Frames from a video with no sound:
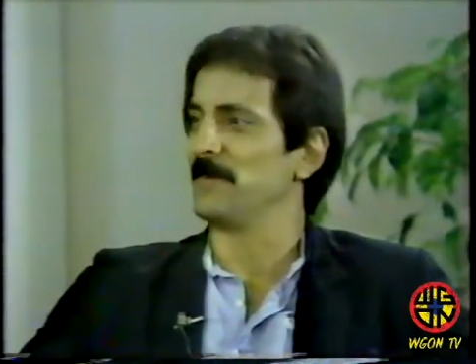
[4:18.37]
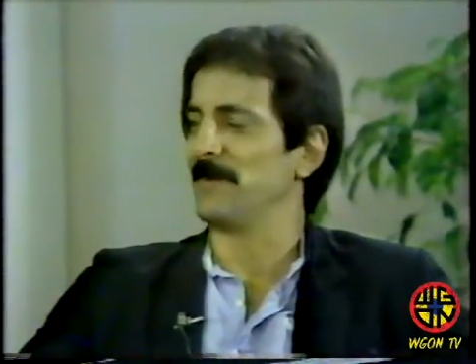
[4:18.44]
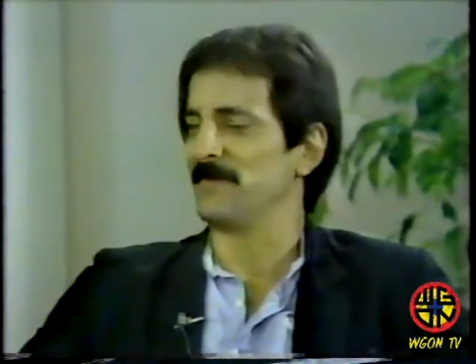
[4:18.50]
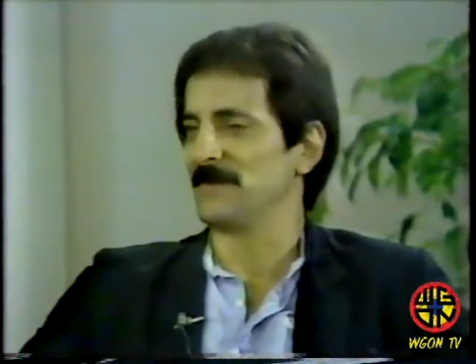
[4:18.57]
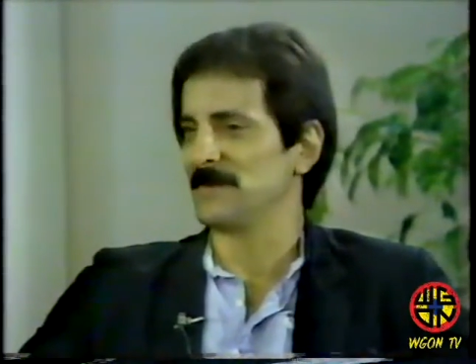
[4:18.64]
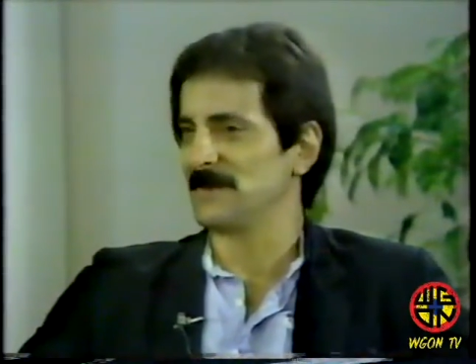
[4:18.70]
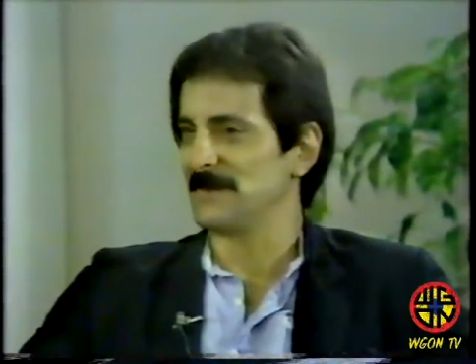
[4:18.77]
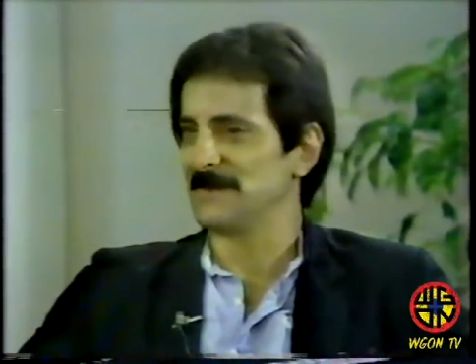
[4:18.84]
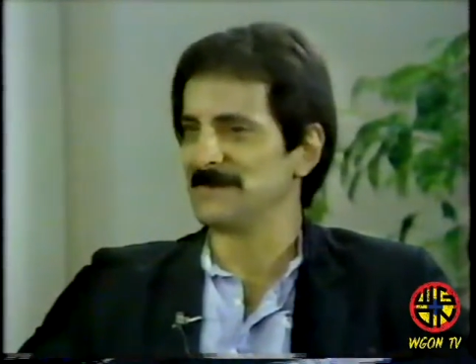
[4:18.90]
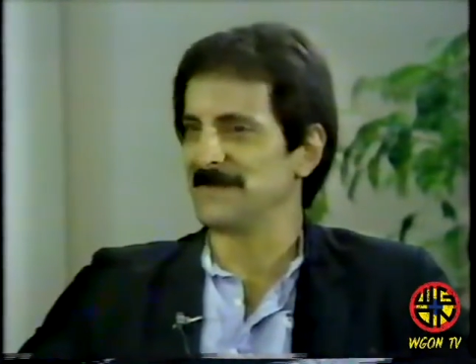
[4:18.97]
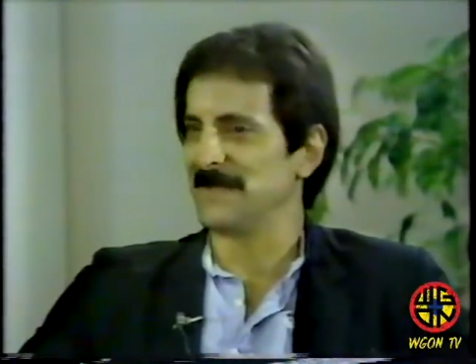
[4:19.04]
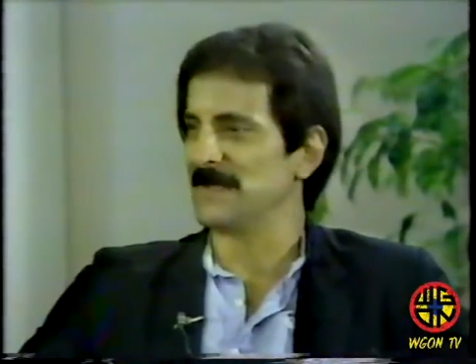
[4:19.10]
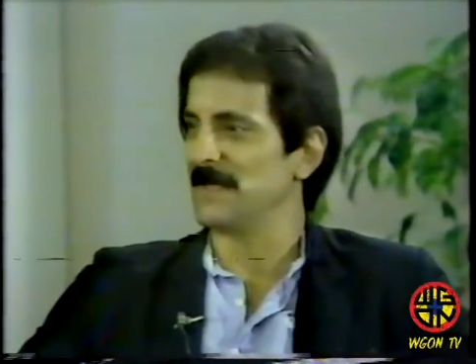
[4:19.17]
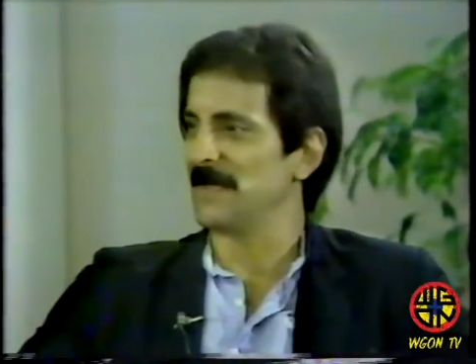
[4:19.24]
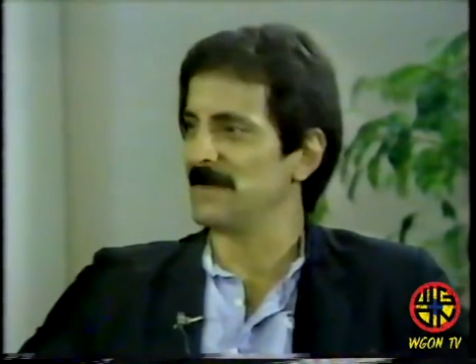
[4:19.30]
We have a
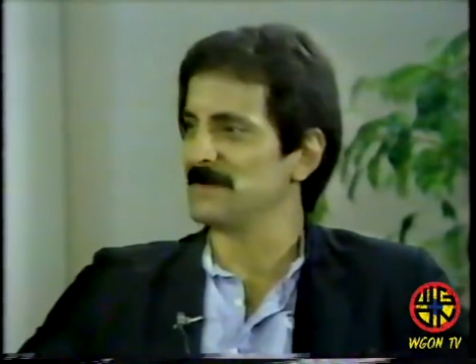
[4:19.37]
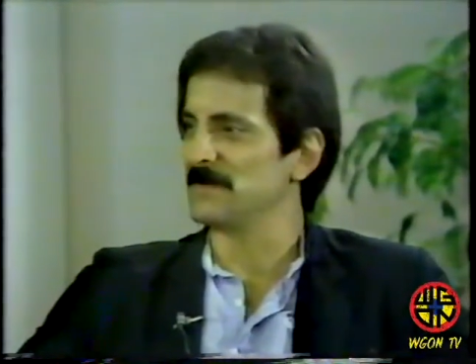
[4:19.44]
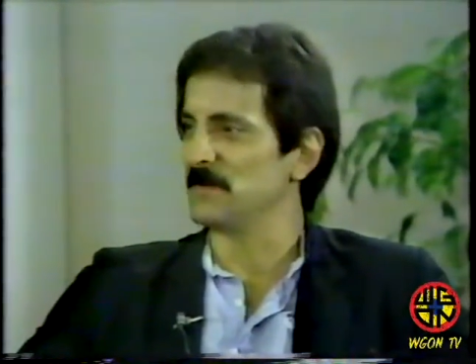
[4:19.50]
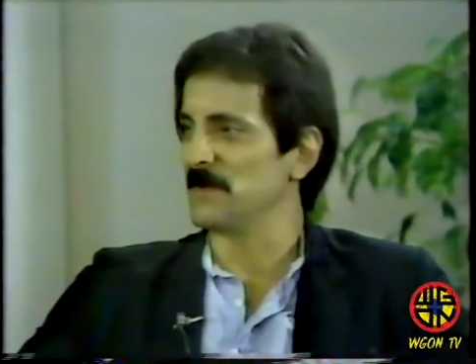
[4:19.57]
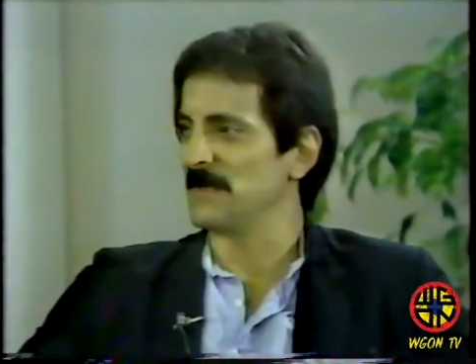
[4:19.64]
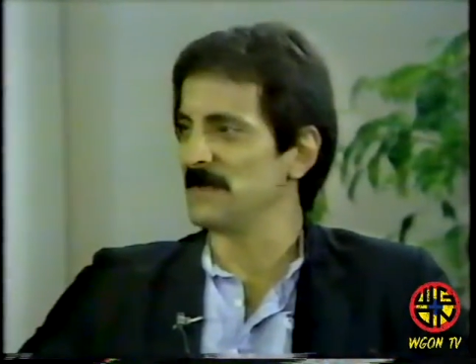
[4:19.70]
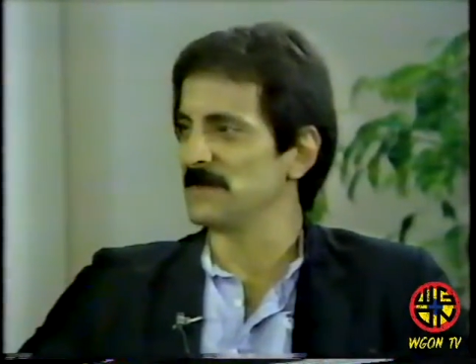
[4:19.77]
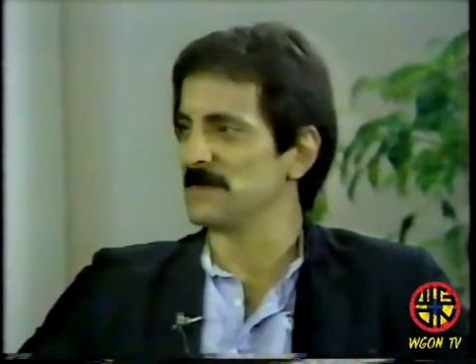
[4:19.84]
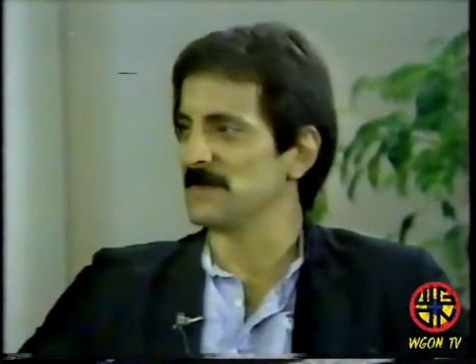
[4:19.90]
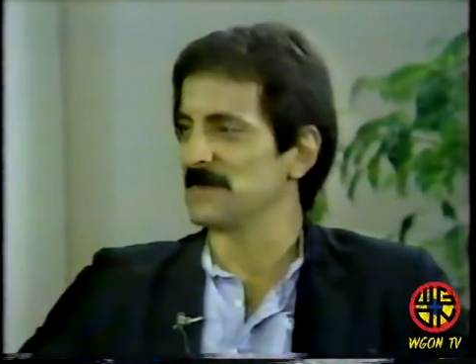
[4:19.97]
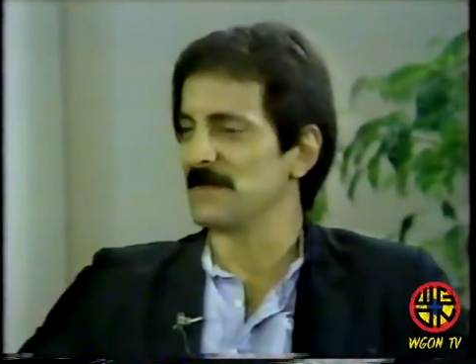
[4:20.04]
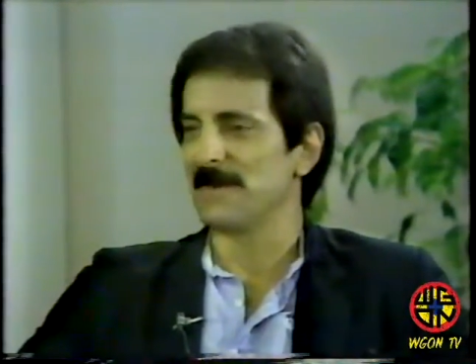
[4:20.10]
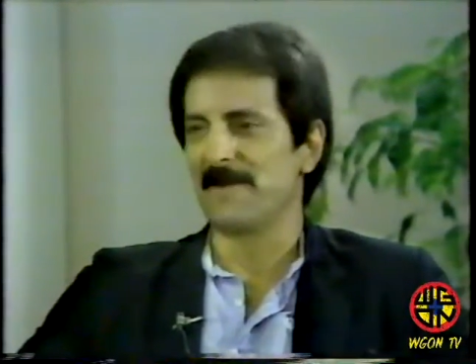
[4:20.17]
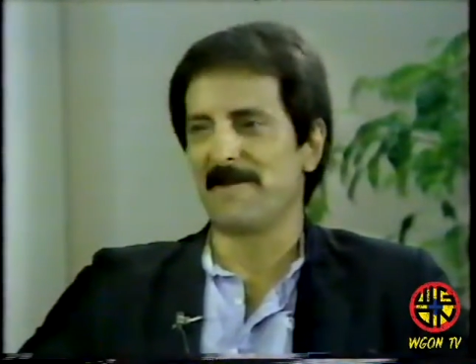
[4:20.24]
deadline to meet, and